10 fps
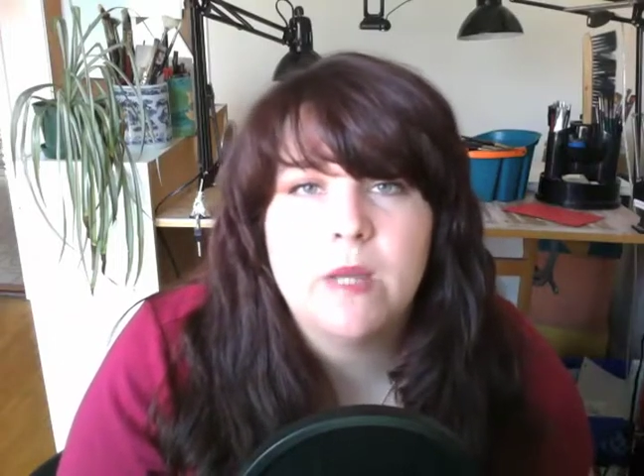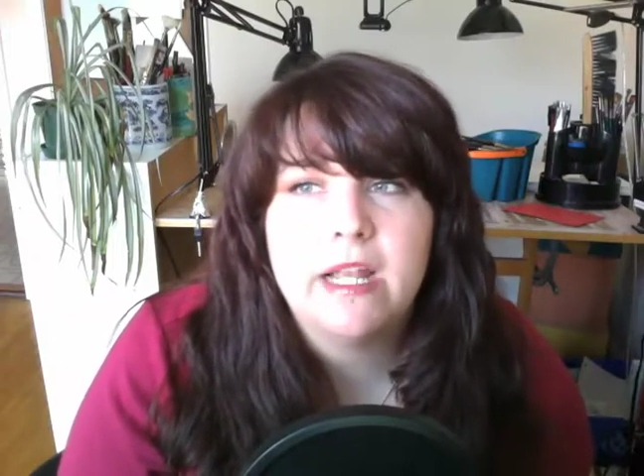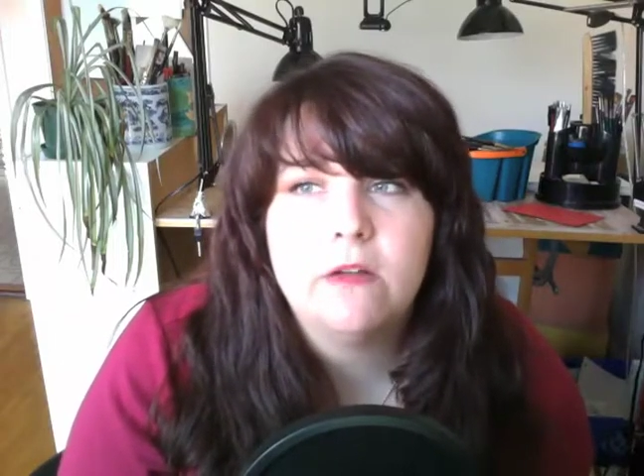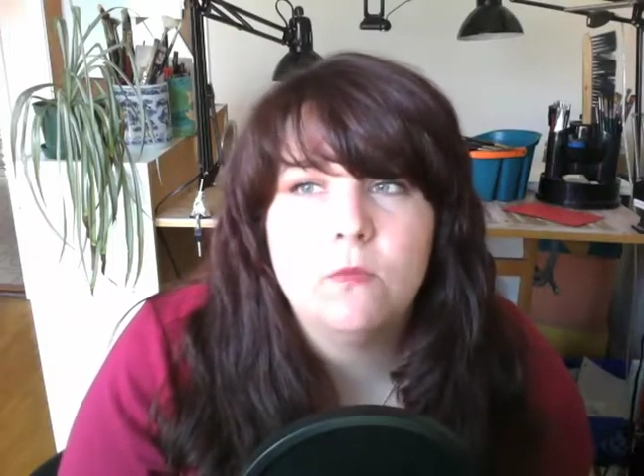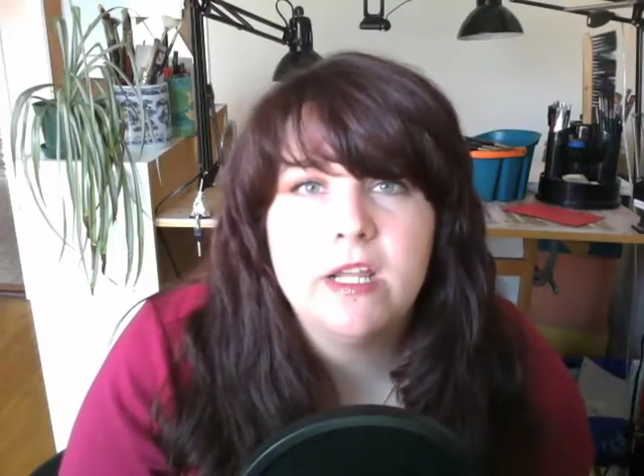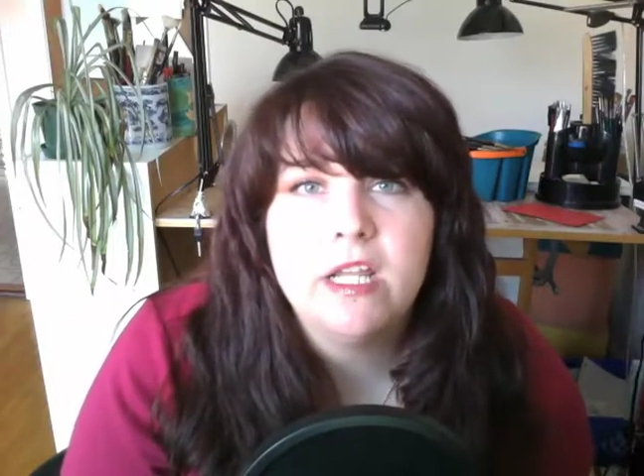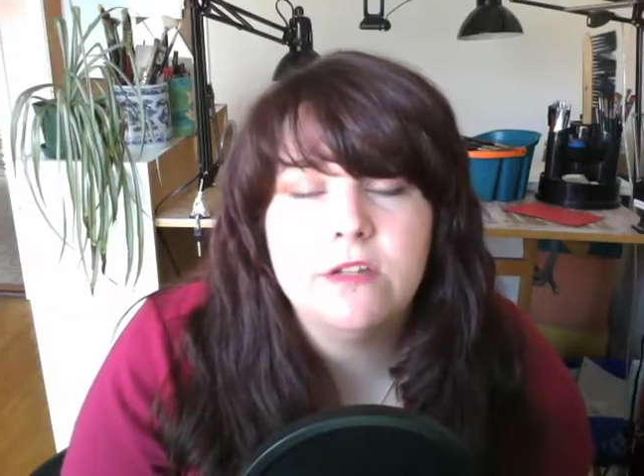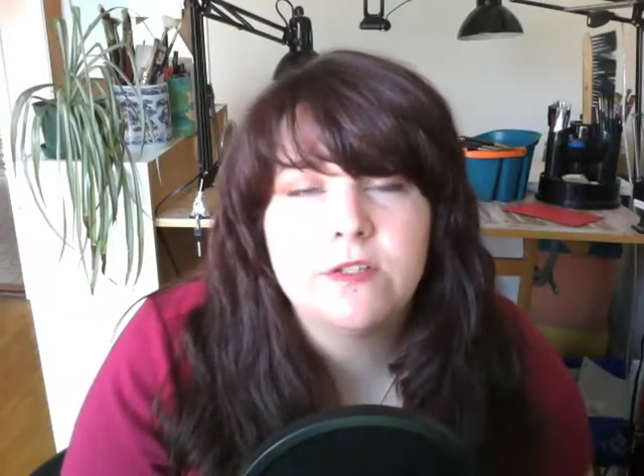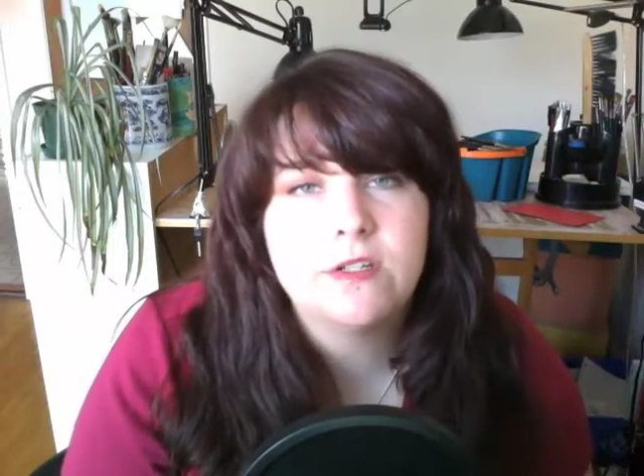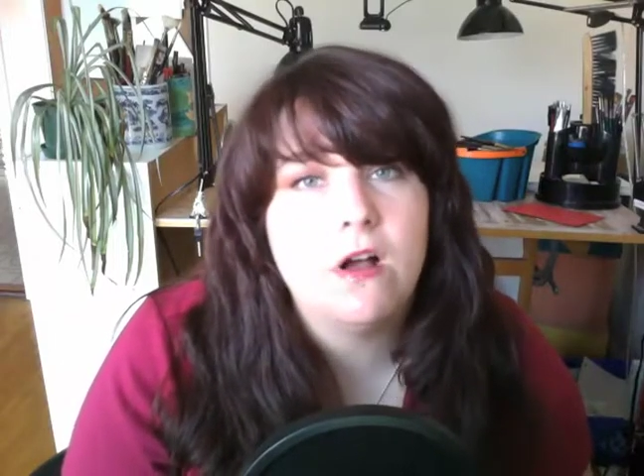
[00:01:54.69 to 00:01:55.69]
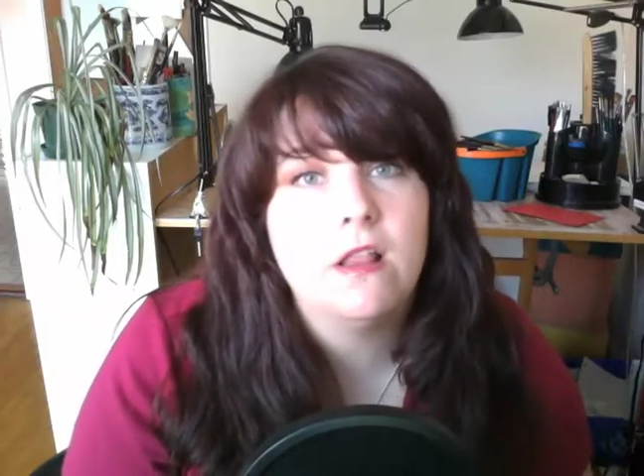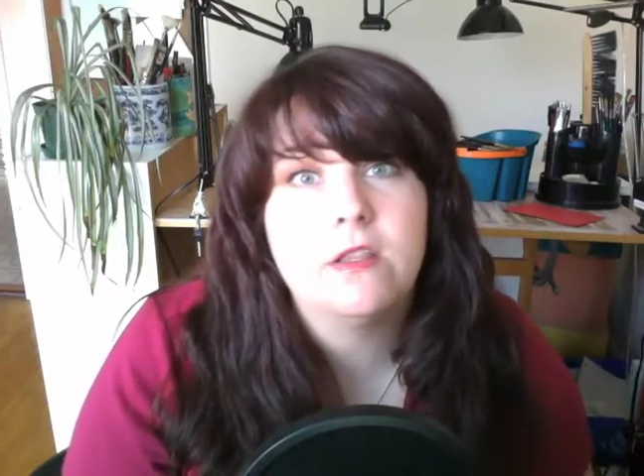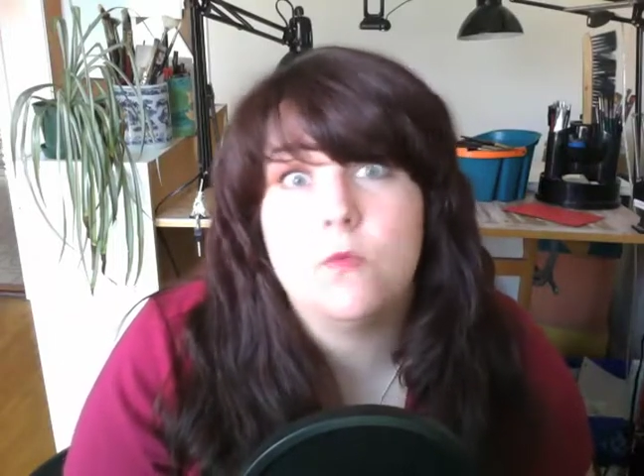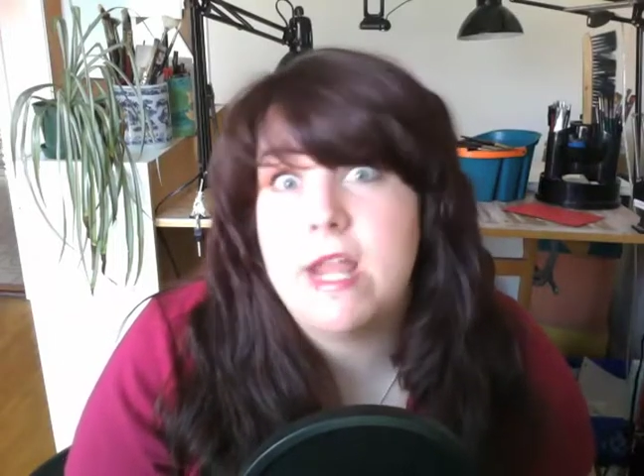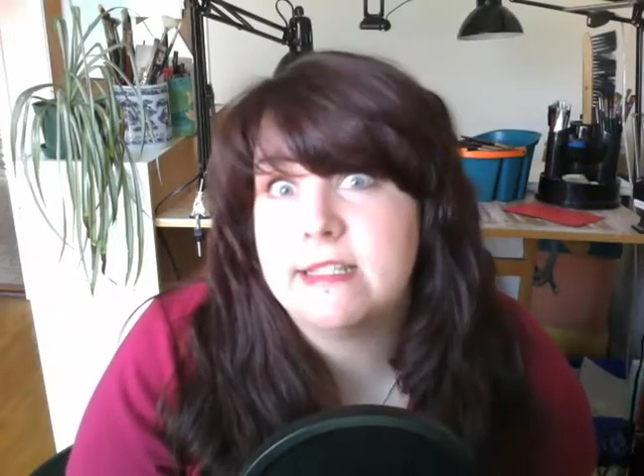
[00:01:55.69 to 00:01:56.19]
But we used to call
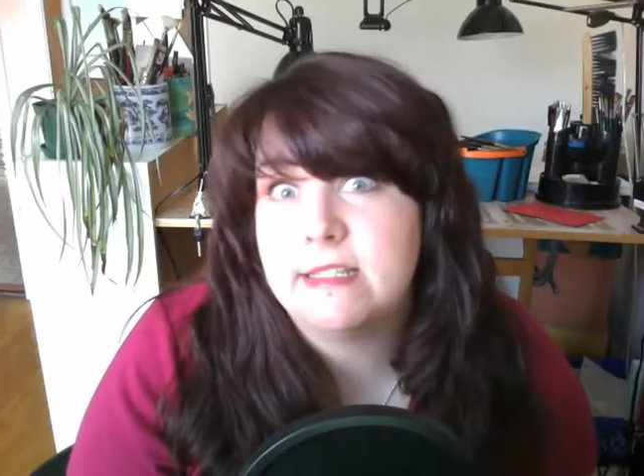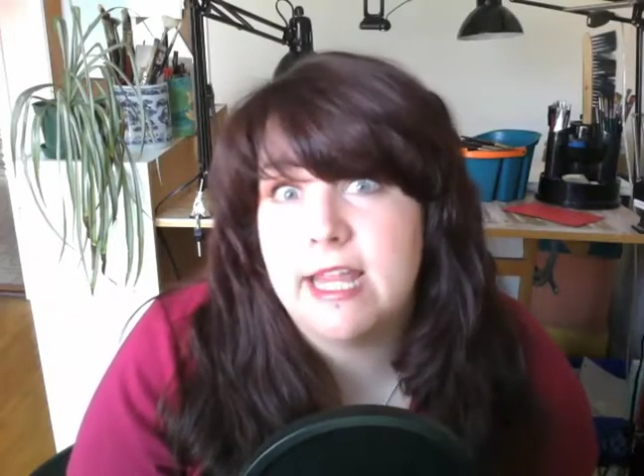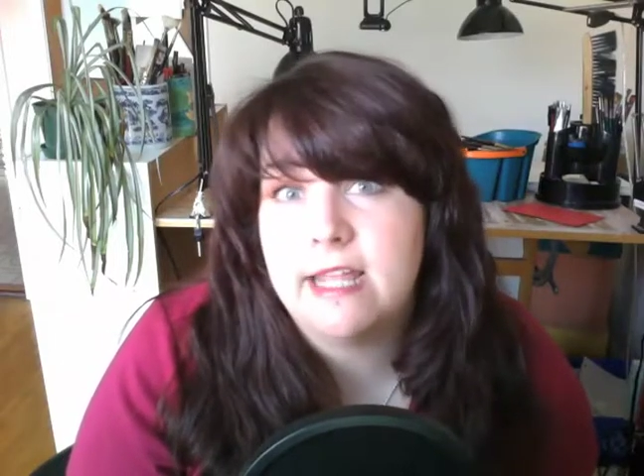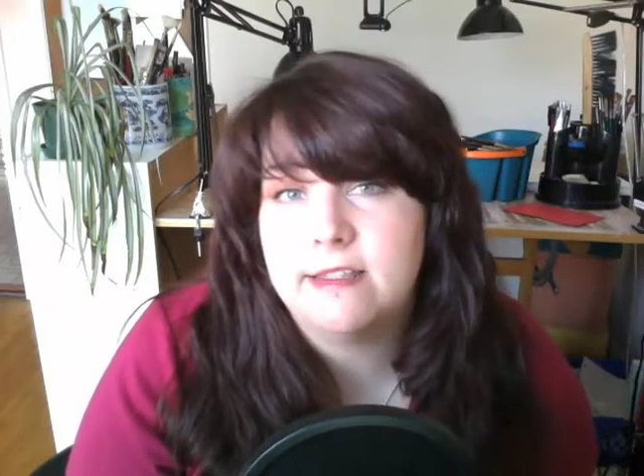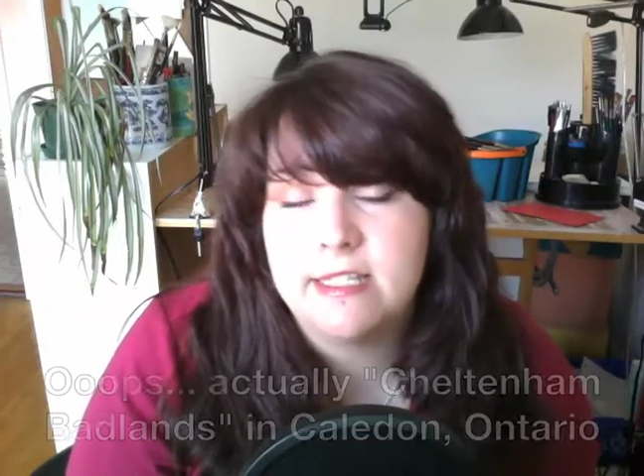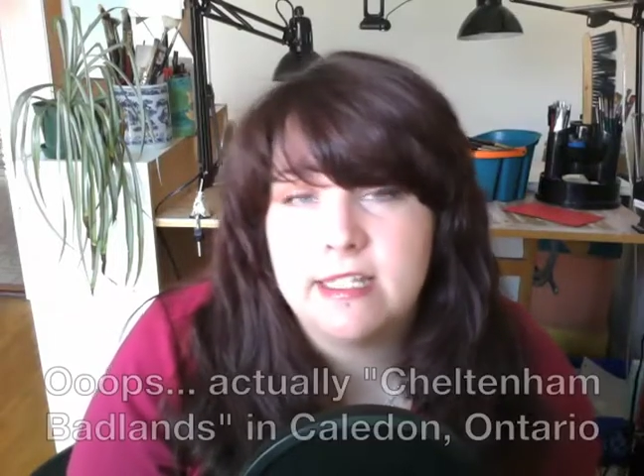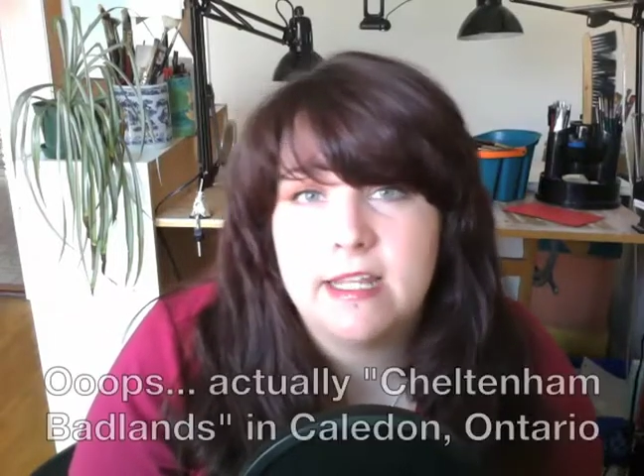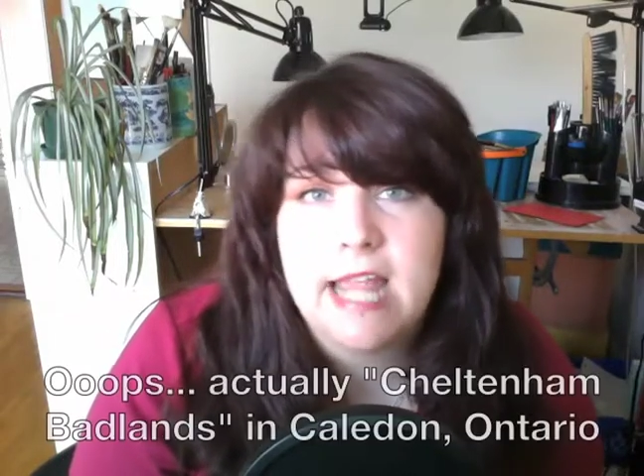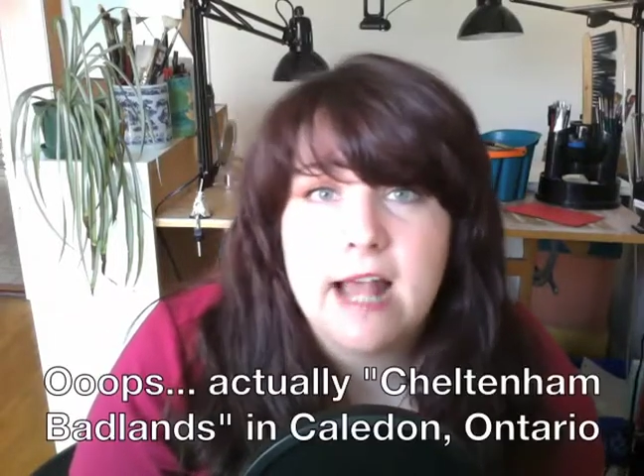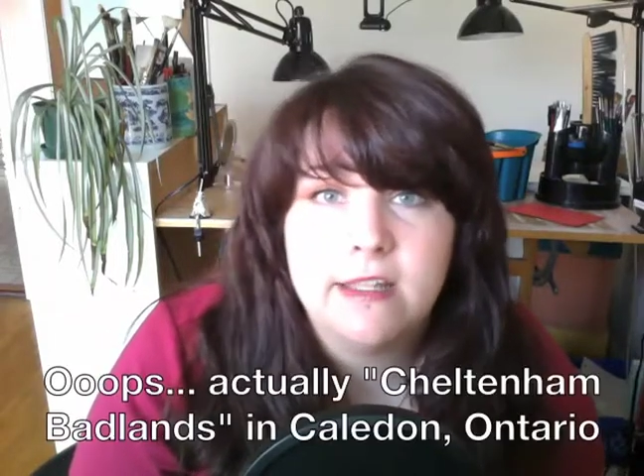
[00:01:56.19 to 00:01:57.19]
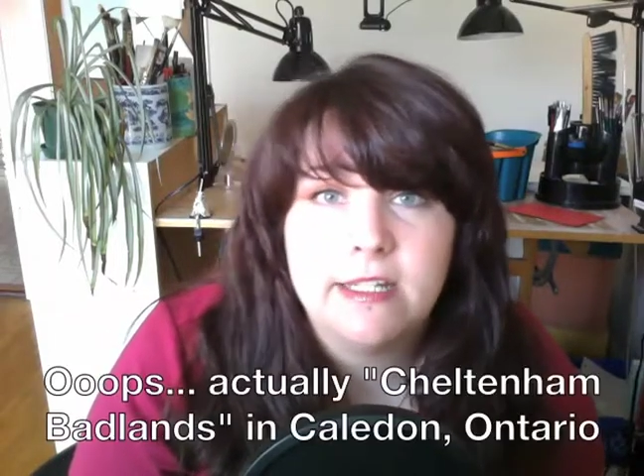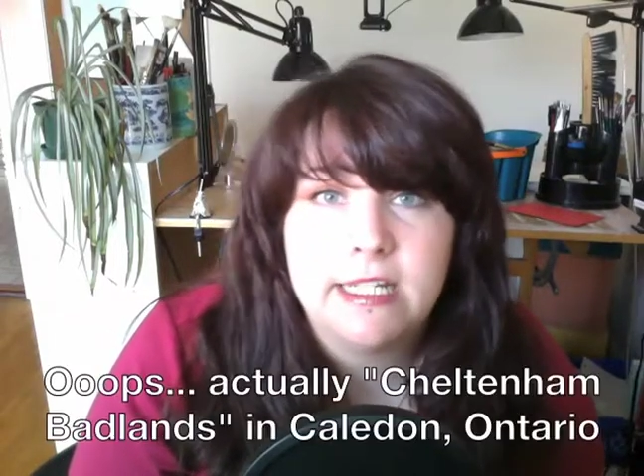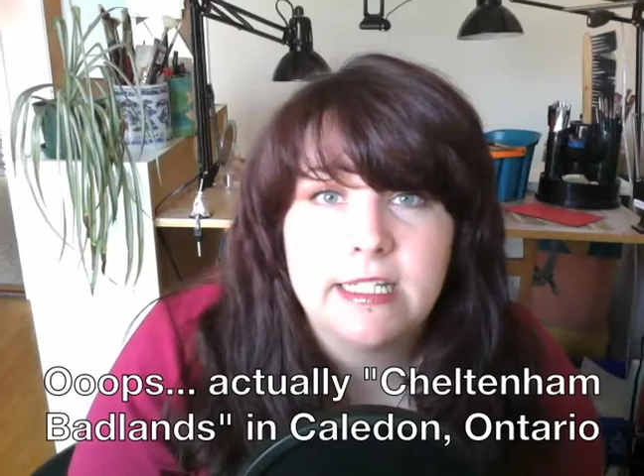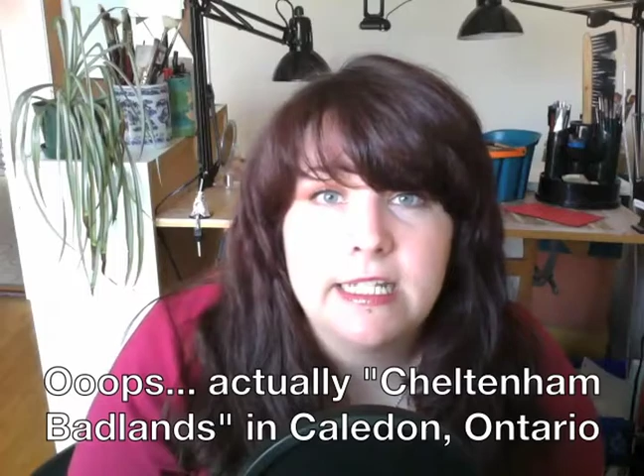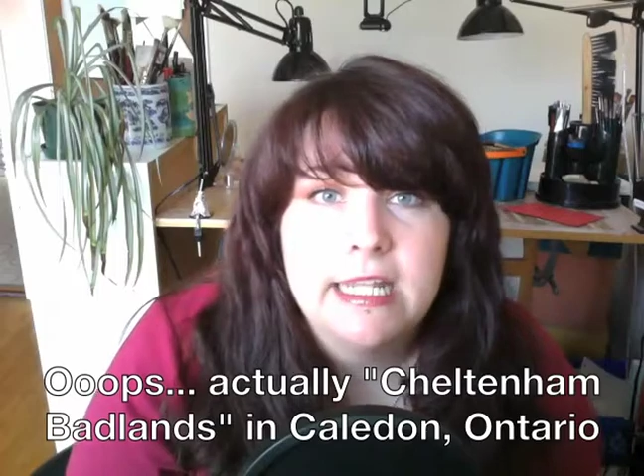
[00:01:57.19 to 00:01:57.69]
it the Wastelands in Caledon.